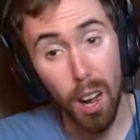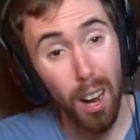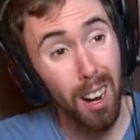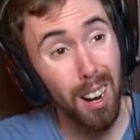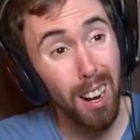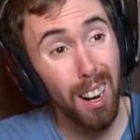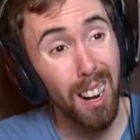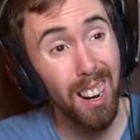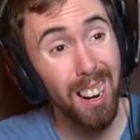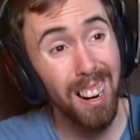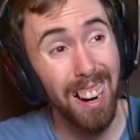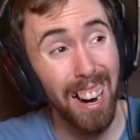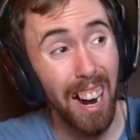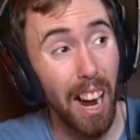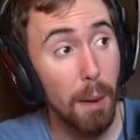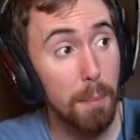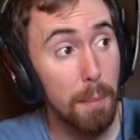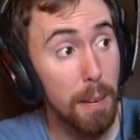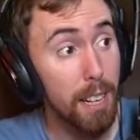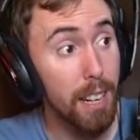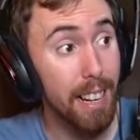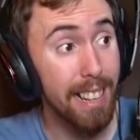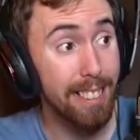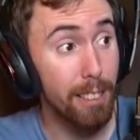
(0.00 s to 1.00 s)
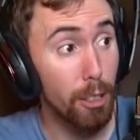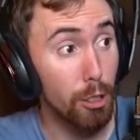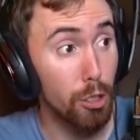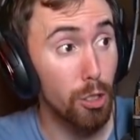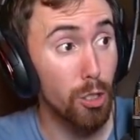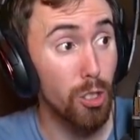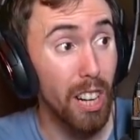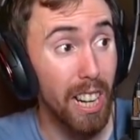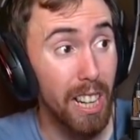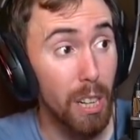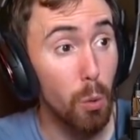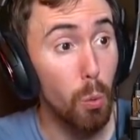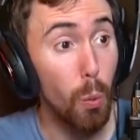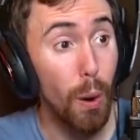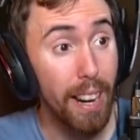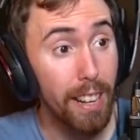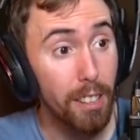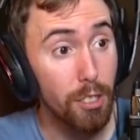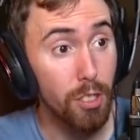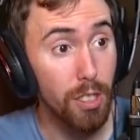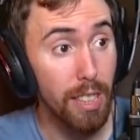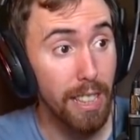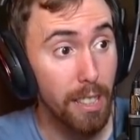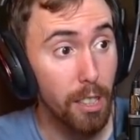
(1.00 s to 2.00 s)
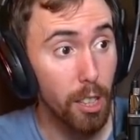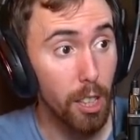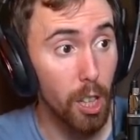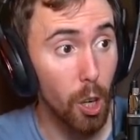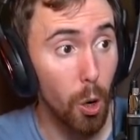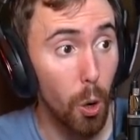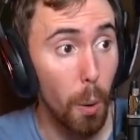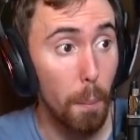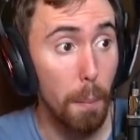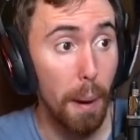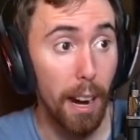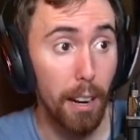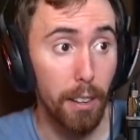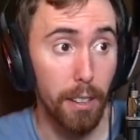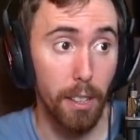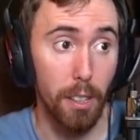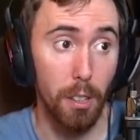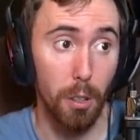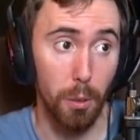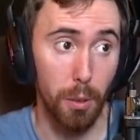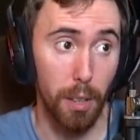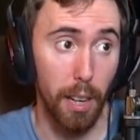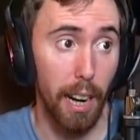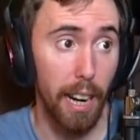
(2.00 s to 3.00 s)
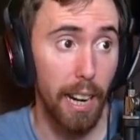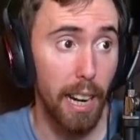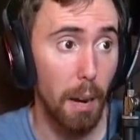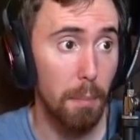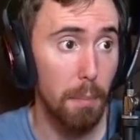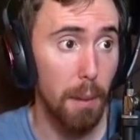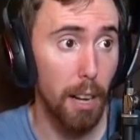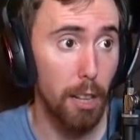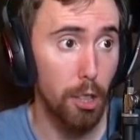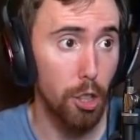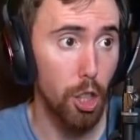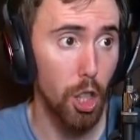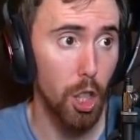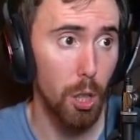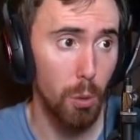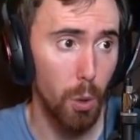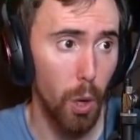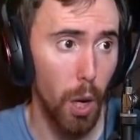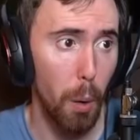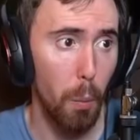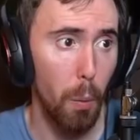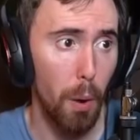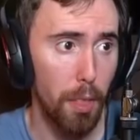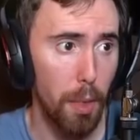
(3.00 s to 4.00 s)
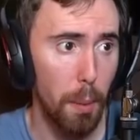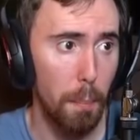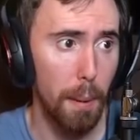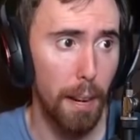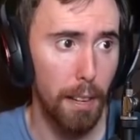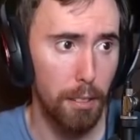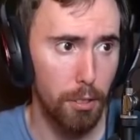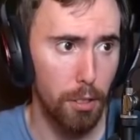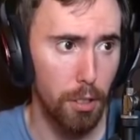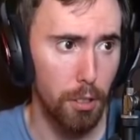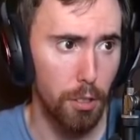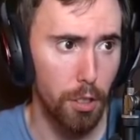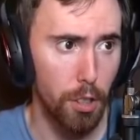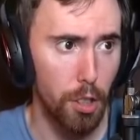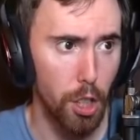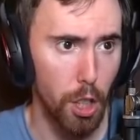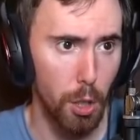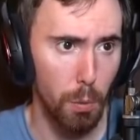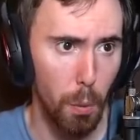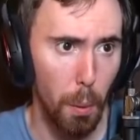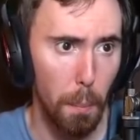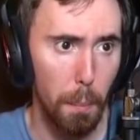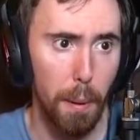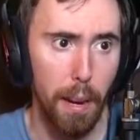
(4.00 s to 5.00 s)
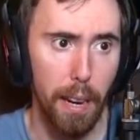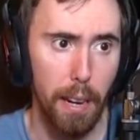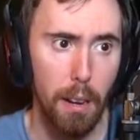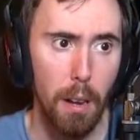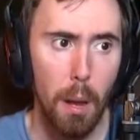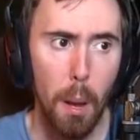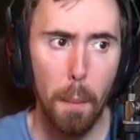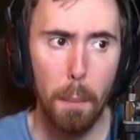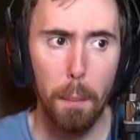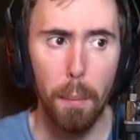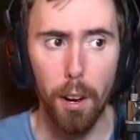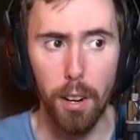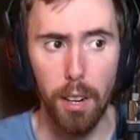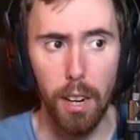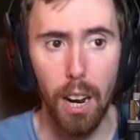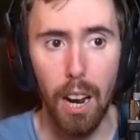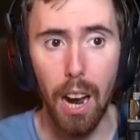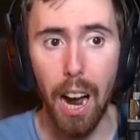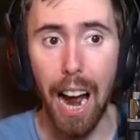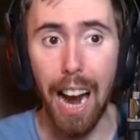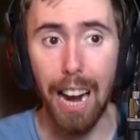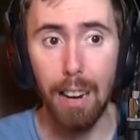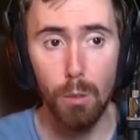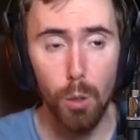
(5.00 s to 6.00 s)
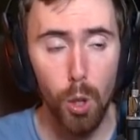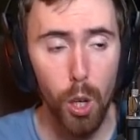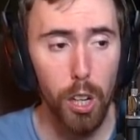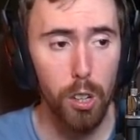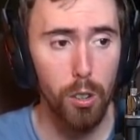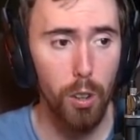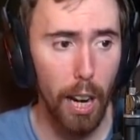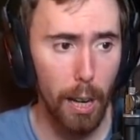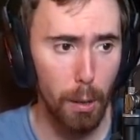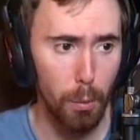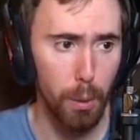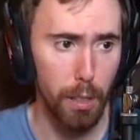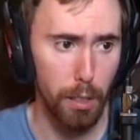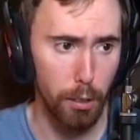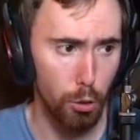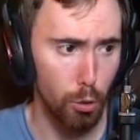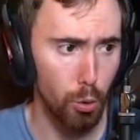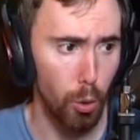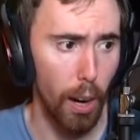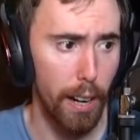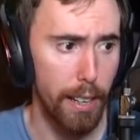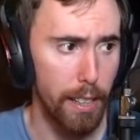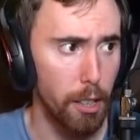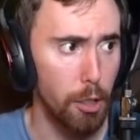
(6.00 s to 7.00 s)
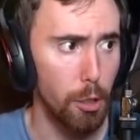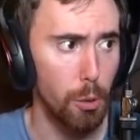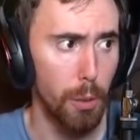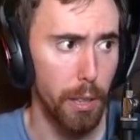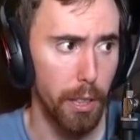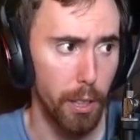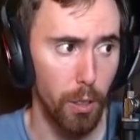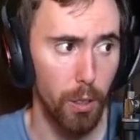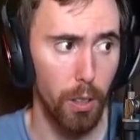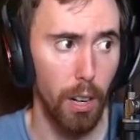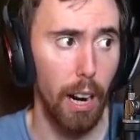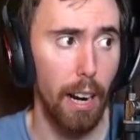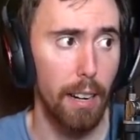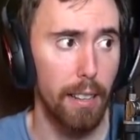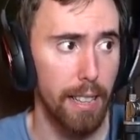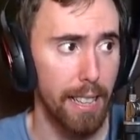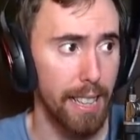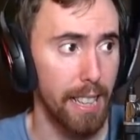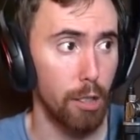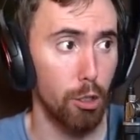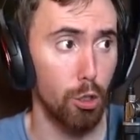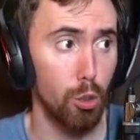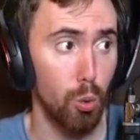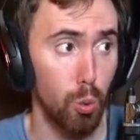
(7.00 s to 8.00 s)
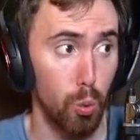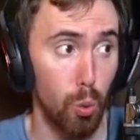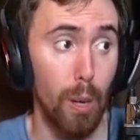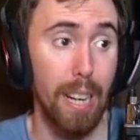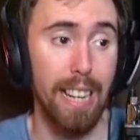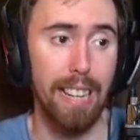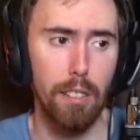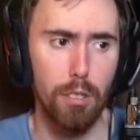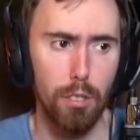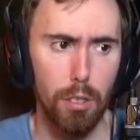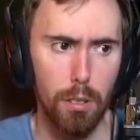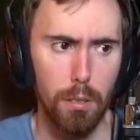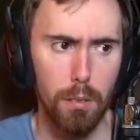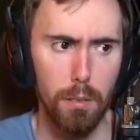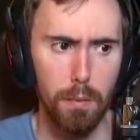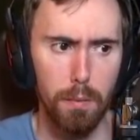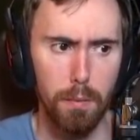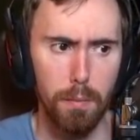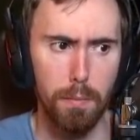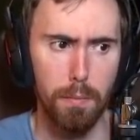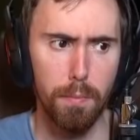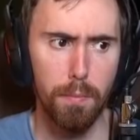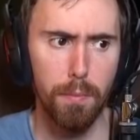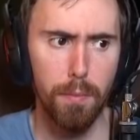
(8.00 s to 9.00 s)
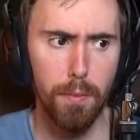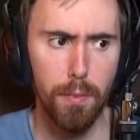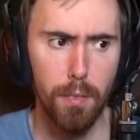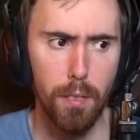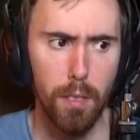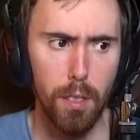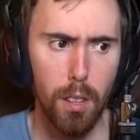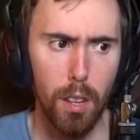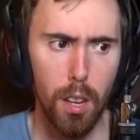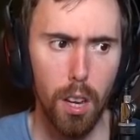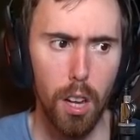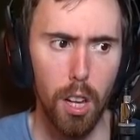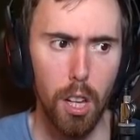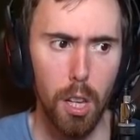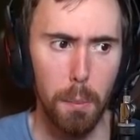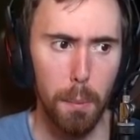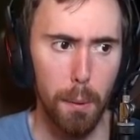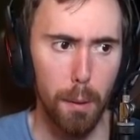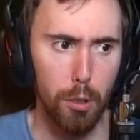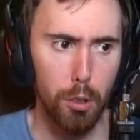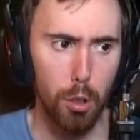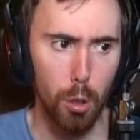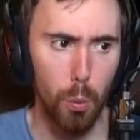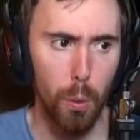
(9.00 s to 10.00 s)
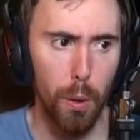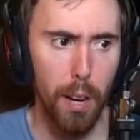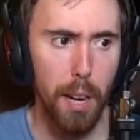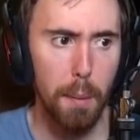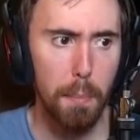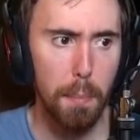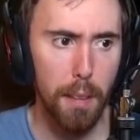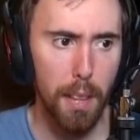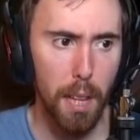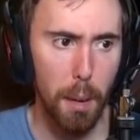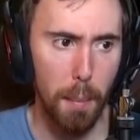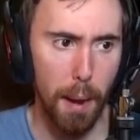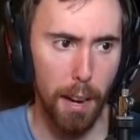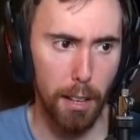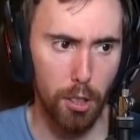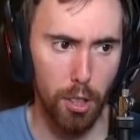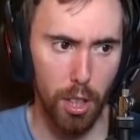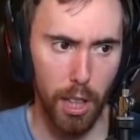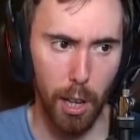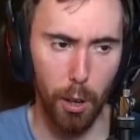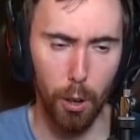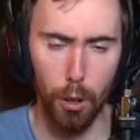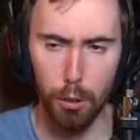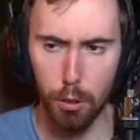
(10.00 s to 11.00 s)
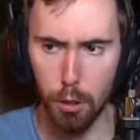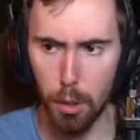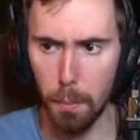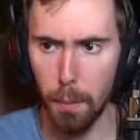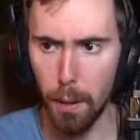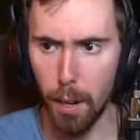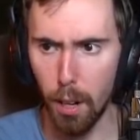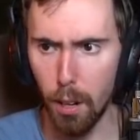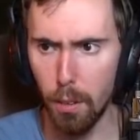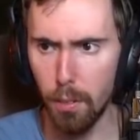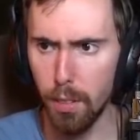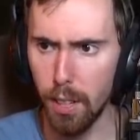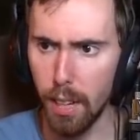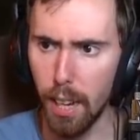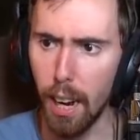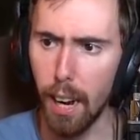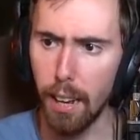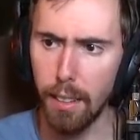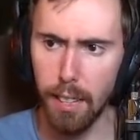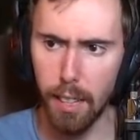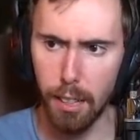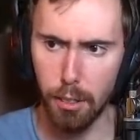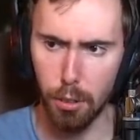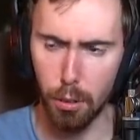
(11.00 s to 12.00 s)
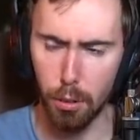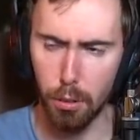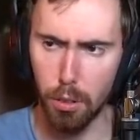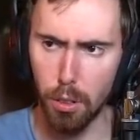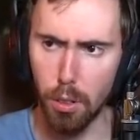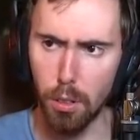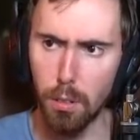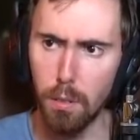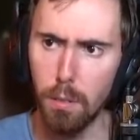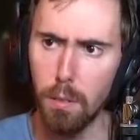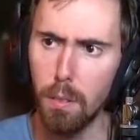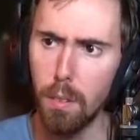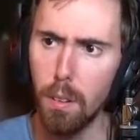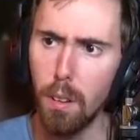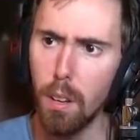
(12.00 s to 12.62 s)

I mean, like, there's a lot of ways that he could go about it, okay? I'm not sure really what the best decision would be. But I really like what he's trying to do here. I think it's great. The boots are weak, but they match the colors of the belt? Yeah, I think so too.